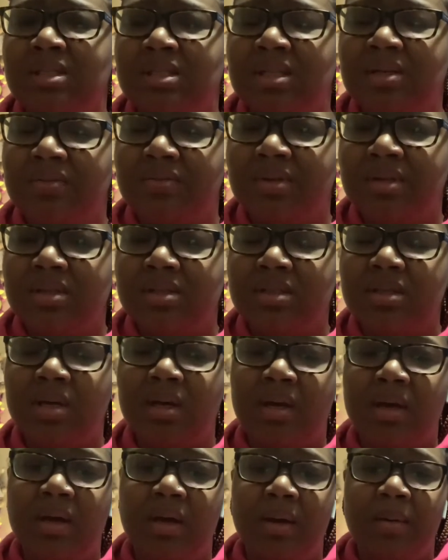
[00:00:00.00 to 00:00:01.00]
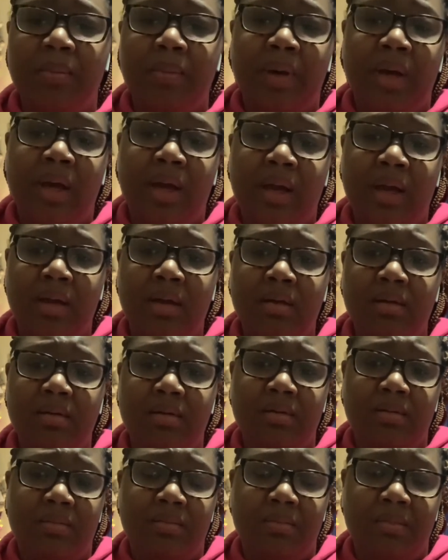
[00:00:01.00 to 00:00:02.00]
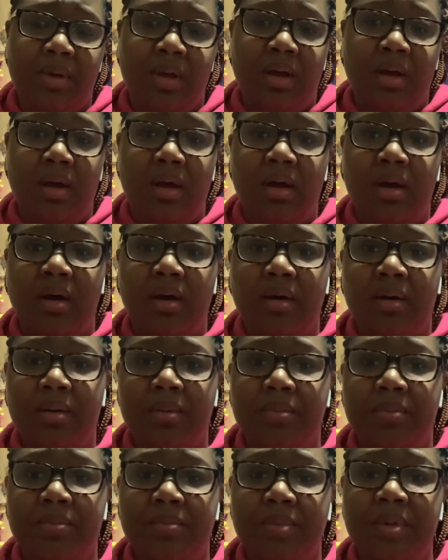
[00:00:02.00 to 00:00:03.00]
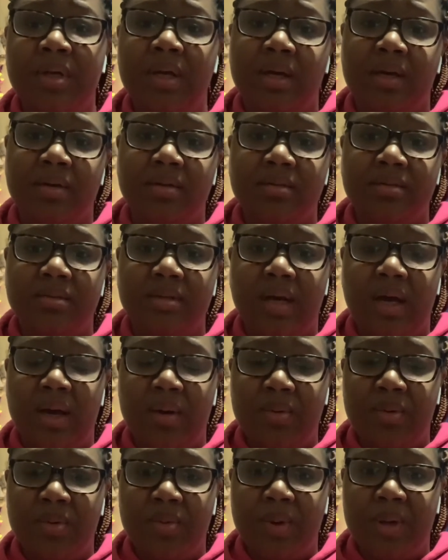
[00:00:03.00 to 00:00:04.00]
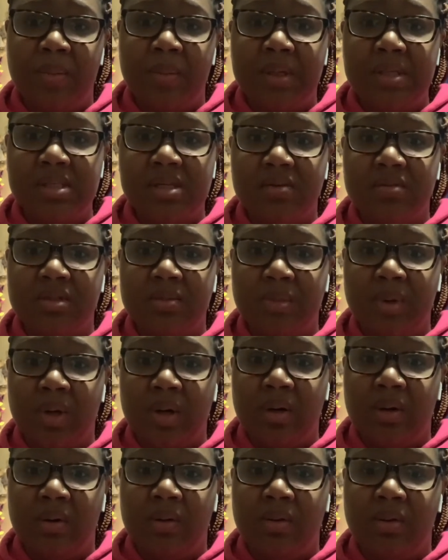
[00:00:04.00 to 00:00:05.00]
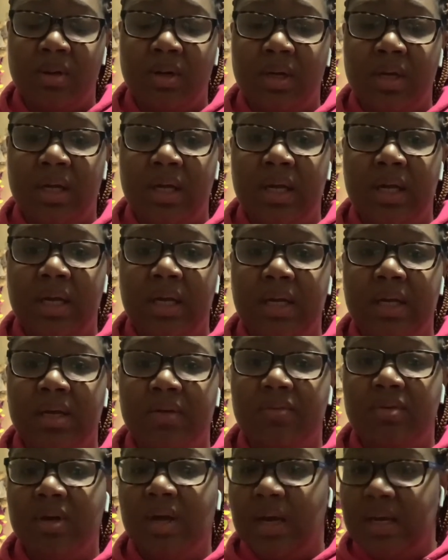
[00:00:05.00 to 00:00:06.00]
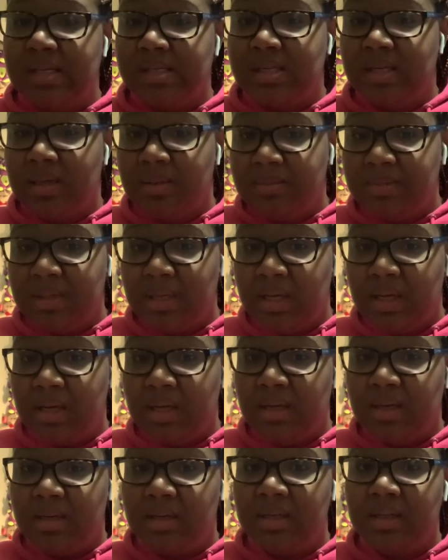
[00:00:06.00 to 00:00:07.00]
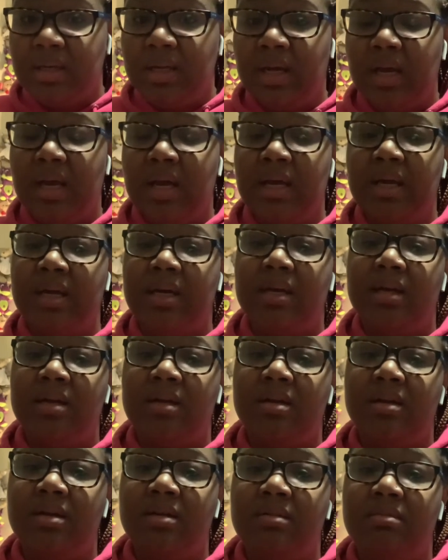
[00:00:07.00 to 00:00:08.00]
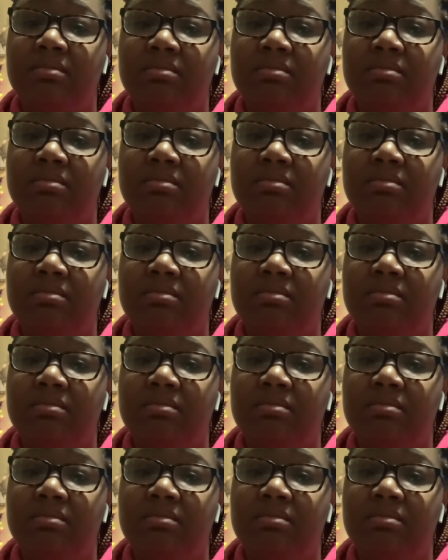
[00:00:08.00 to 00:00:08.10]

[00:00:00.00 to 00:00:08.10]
difference. But hey, um, but yeah, I will weigh myself tomorrow, give you guys an update, and